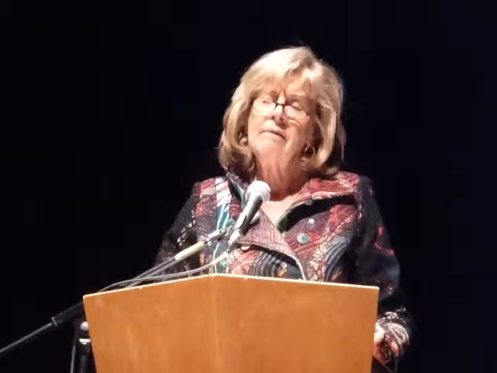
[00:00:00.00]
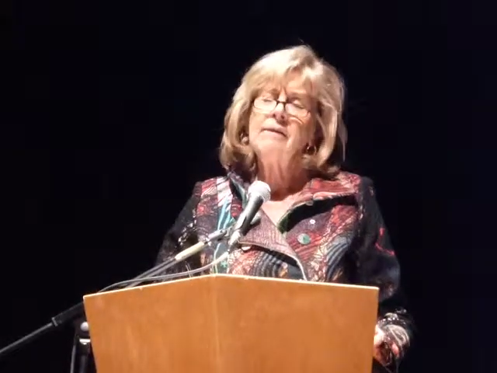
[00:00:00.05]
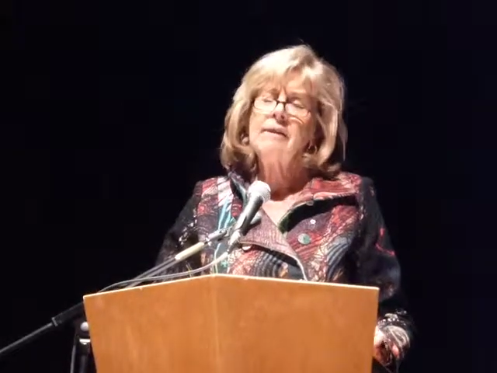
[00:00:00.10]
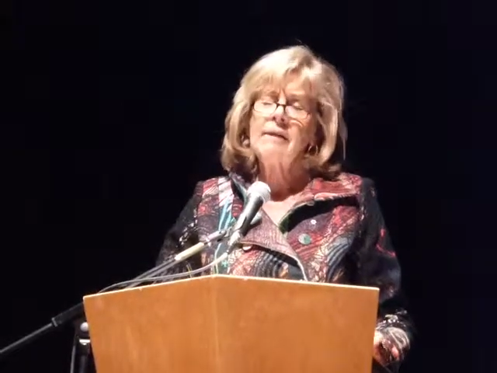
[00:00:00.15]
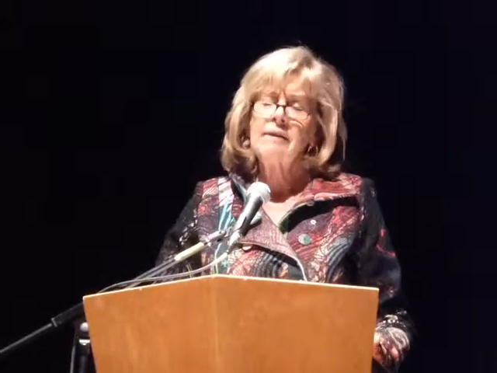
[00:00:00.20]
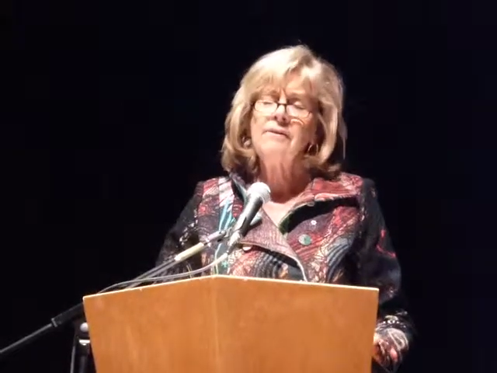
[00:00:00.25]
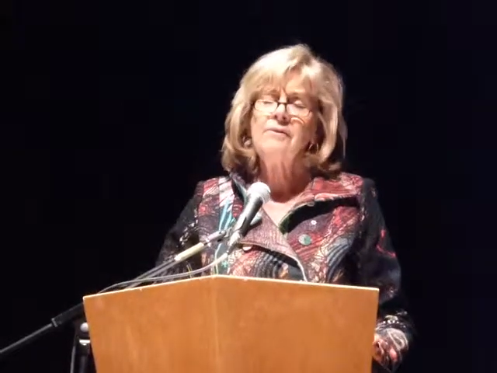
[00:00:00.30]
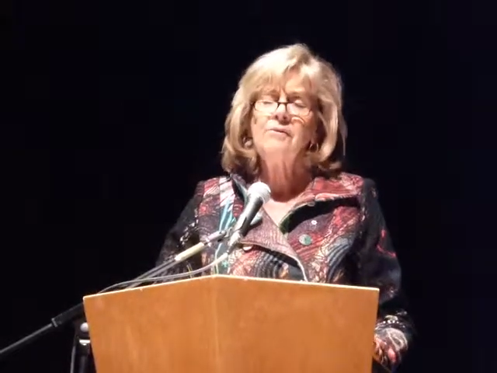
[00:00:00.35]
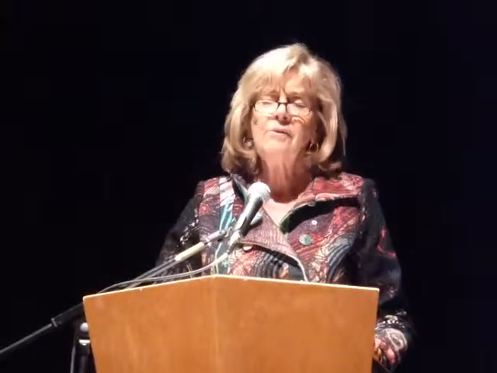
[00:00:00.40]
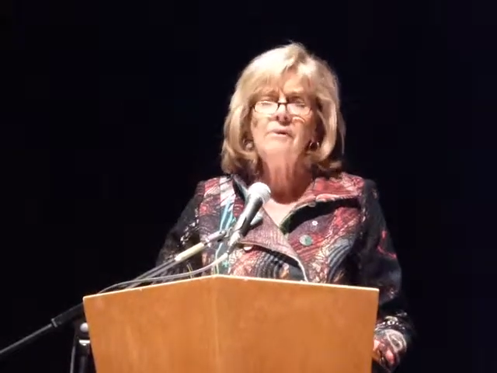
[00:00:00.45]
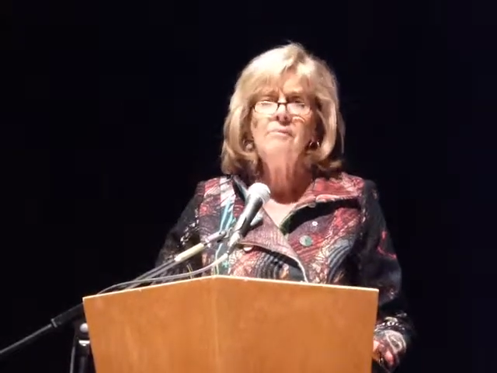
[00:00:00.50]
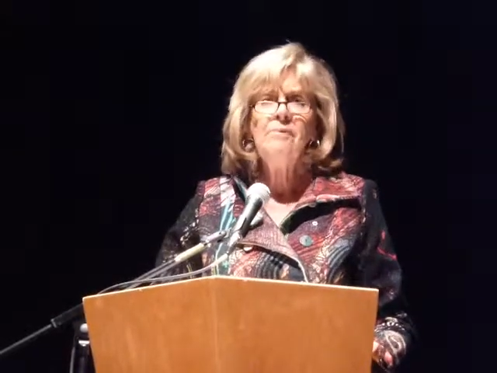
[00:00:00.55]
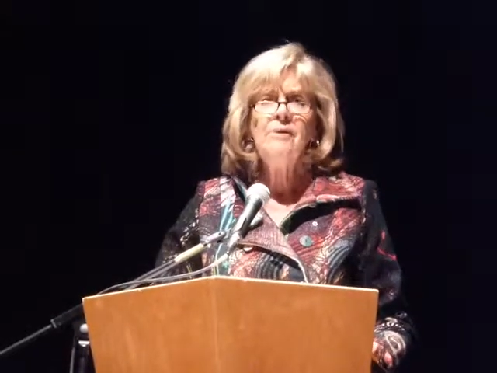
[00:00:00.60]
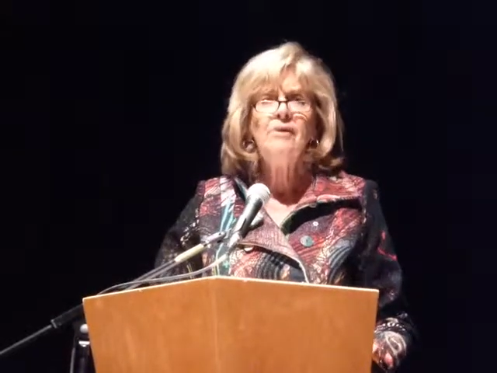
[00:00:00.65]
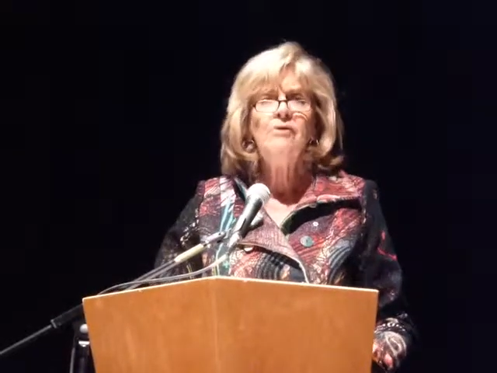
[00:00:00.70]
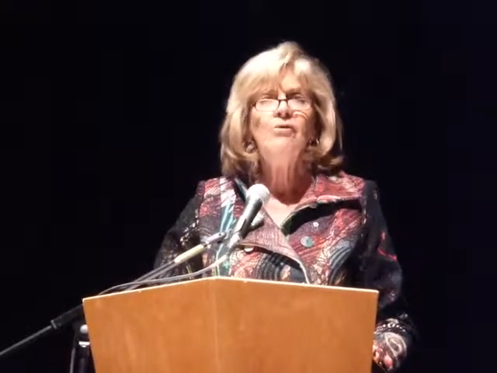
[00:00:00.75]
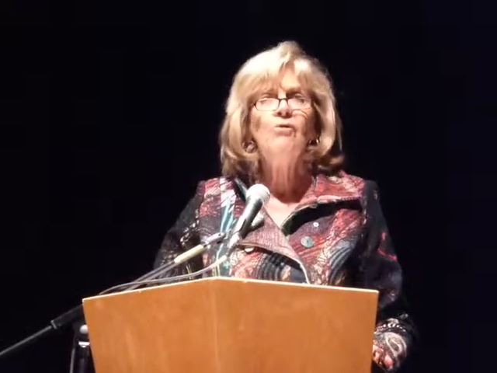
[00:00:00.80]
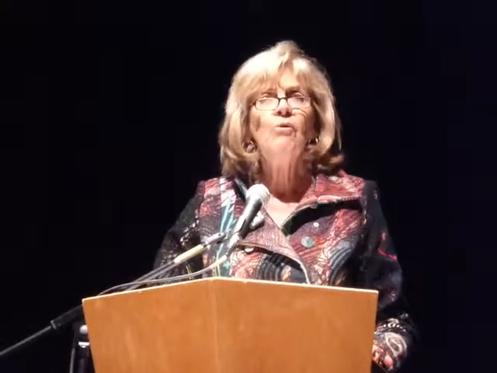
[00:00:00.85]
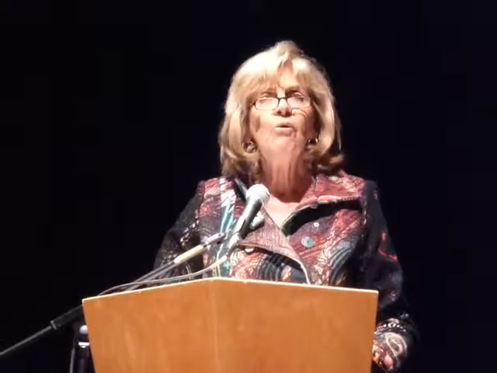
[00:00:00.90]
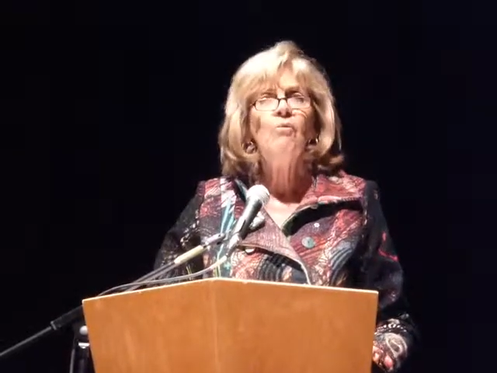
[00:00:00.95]
it
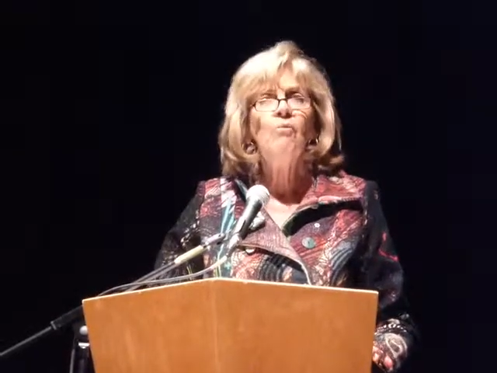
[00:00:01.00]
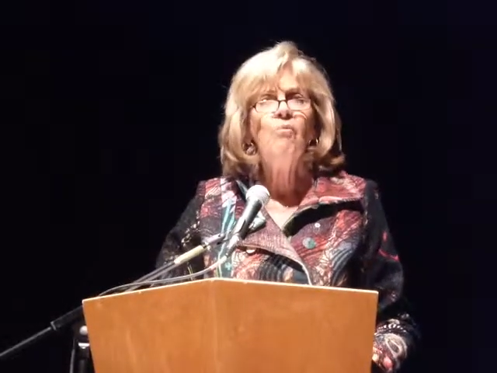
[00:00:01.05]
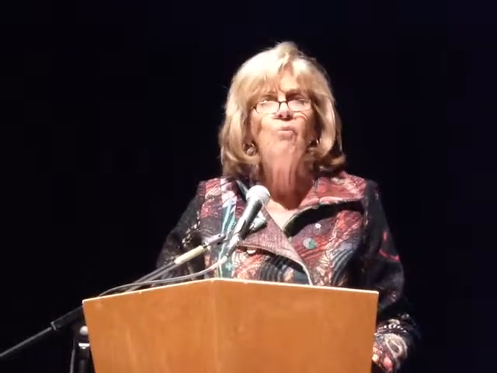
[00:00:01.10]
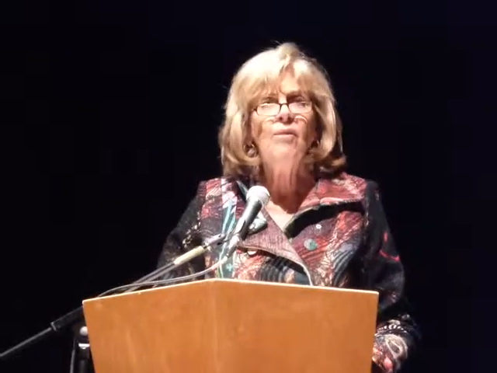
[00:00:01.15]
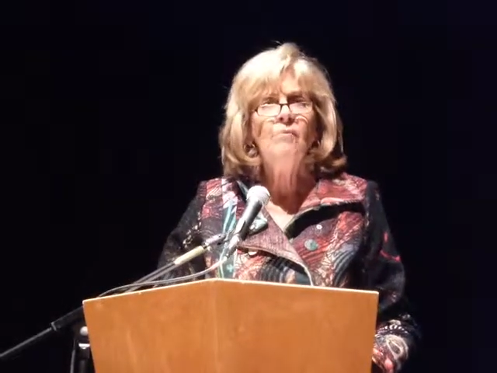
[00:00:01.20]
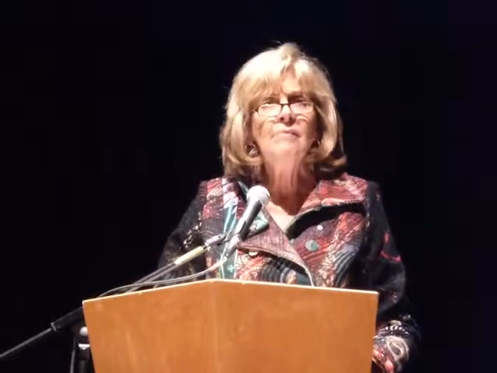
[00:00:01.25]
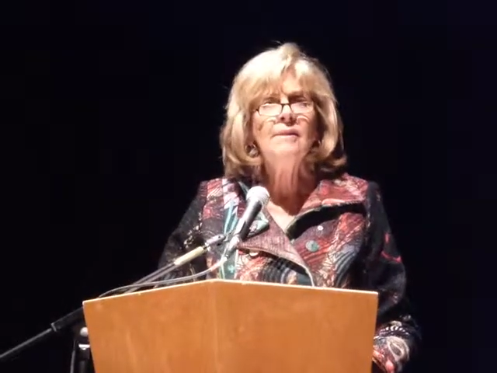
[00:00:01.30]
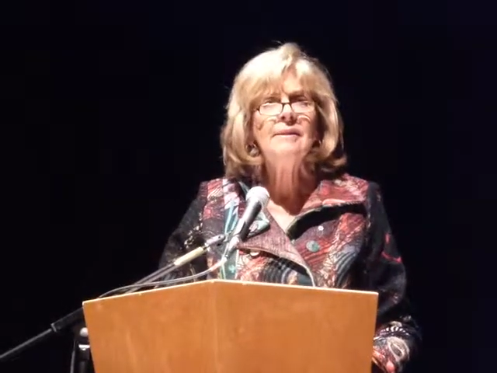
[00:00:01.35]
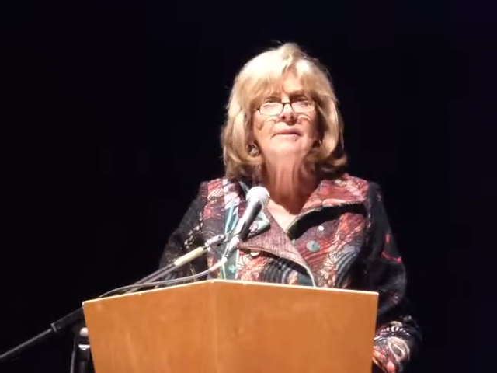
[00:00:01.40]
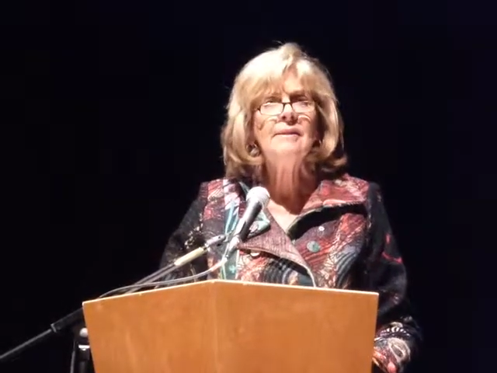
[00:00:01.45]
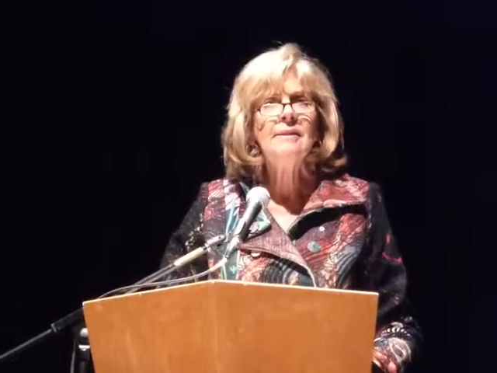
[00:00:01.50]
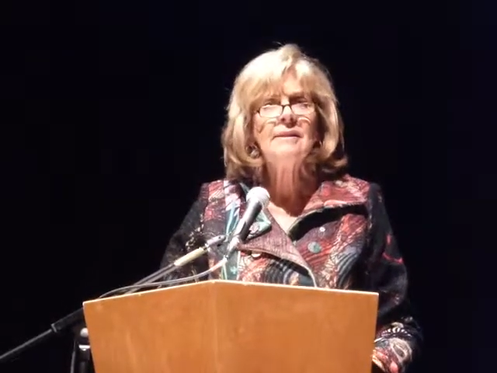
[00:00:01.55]
contributed to a woman's